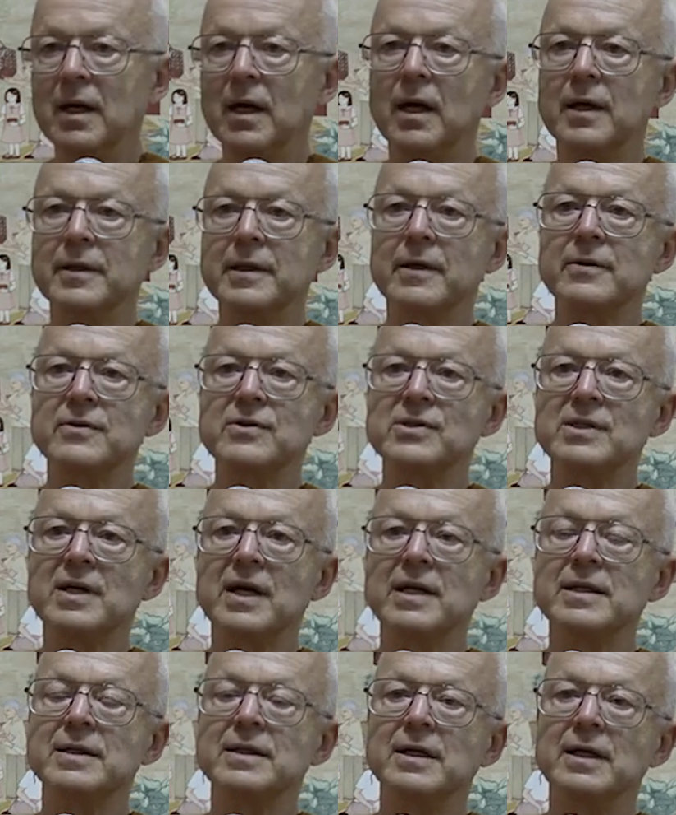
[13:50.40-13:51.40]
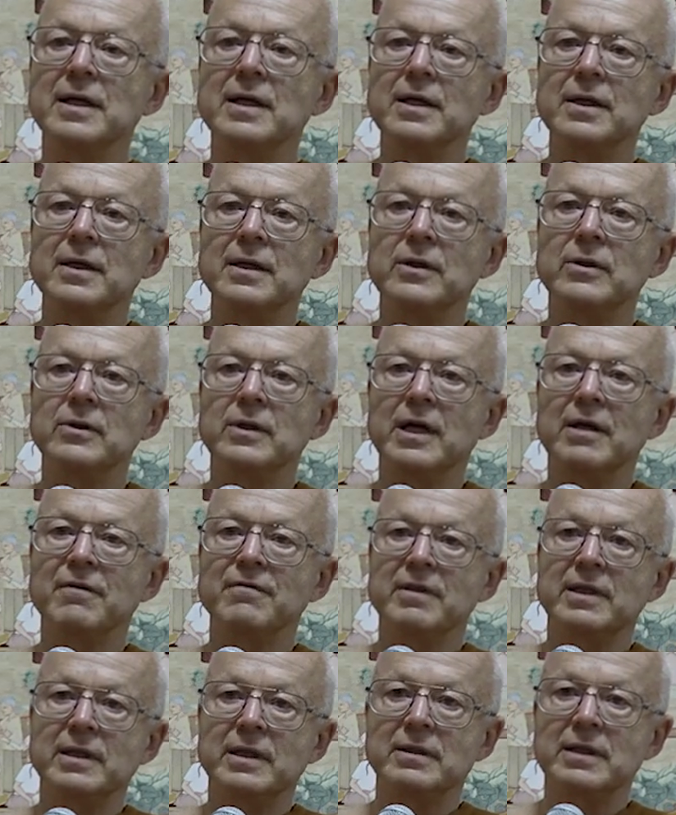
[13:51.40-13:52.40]
On the other side, you
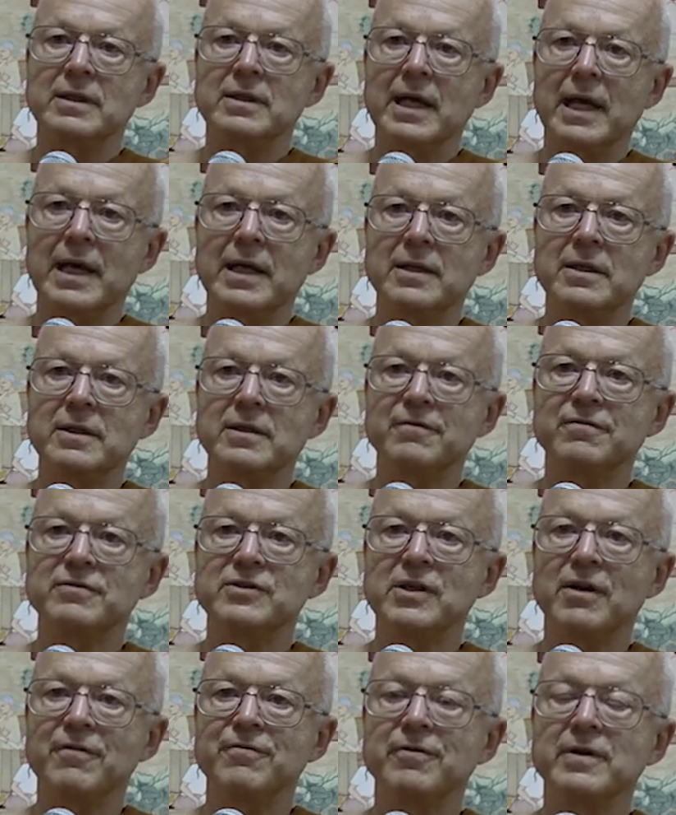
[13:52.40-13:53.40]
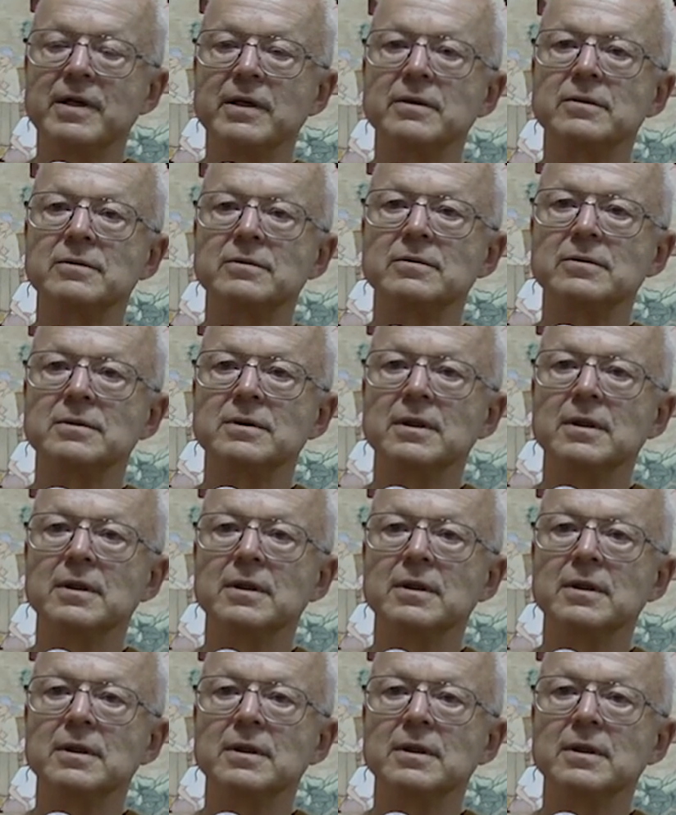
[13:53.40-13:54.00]
have the end of suffering.